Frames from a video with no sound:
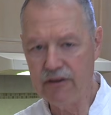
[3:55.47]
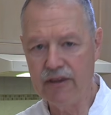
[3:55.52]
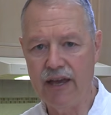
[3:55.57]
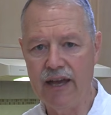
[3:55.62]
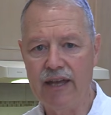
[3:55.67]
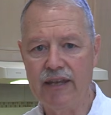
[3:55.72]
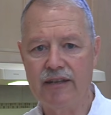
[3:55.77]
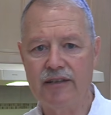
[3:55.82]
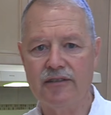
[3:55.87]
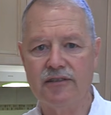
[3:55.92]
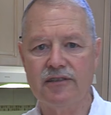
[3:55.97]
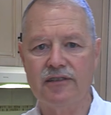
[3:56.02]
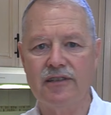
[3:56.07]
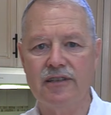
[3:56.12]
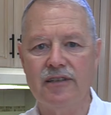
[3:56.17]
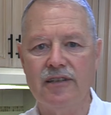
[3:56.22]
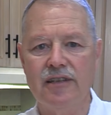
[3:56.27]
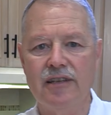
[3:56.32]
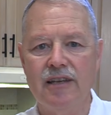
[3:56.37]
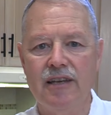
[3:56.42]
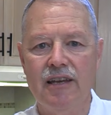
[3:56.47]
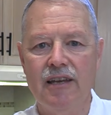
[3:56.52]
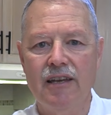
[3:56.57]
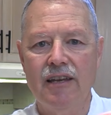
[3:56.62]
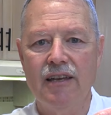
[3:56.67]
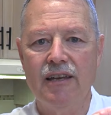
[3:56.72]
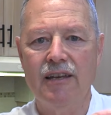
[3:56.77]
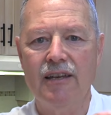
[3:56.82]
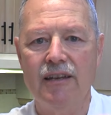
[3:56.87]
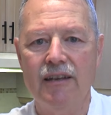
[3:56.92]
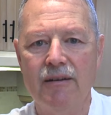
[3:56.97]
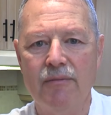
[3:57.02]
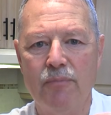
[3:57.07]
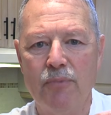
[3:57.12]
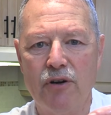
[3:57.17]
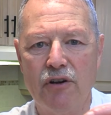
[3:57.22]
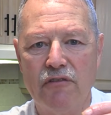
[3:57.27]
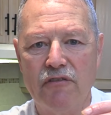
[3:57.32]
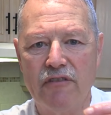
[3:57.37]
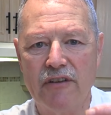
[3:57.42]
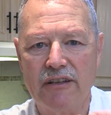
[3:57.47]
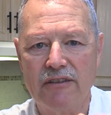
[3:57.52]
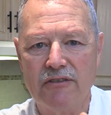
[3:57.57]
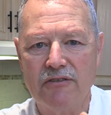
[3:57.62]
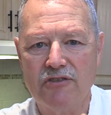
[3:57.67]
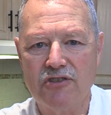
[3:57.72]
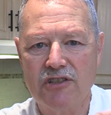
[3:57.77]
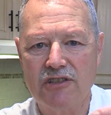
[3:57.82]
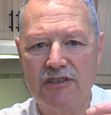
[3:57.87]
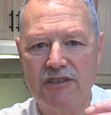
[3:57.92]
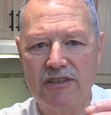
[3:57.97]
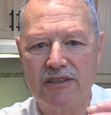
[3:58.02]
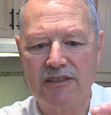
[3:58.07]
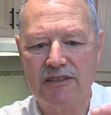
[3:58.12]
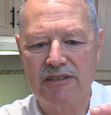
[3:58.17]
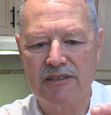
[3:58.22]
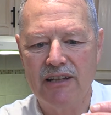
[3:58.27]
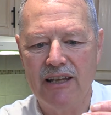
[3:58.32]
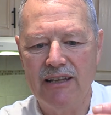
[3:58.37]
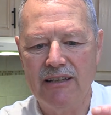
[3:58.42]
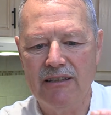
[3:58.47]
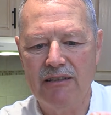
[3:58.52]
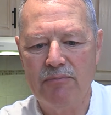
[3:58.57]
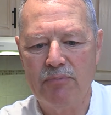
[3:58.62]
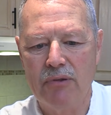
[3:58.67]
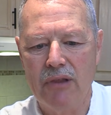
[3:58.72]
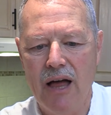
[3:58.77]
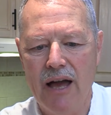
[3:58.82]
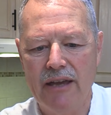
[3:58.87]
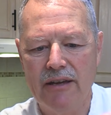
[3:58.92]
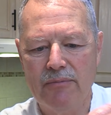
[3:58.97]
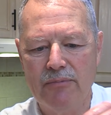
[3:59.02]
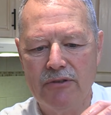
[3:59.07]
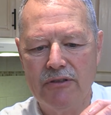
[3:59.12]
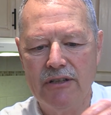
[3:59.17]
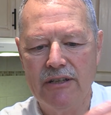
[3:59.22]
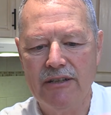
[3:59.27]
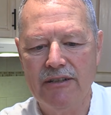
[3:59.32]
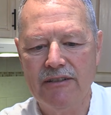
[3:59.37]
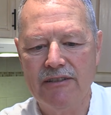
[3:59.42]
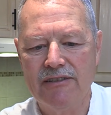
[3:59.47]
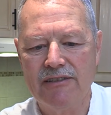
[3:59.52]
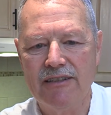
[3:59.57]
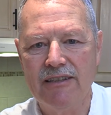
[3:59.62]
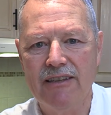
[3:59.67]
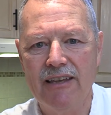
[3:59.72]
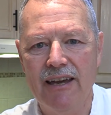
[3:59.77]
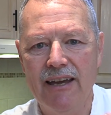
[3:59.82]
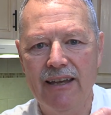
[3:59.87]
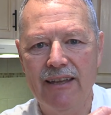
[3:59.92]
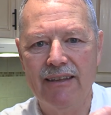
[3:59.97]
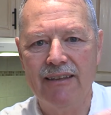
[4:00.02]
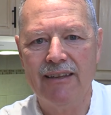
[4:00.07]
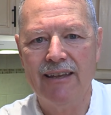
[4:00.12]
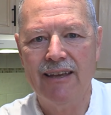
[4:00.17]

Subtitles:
that is perfect. They're just slightly pliable here. See that?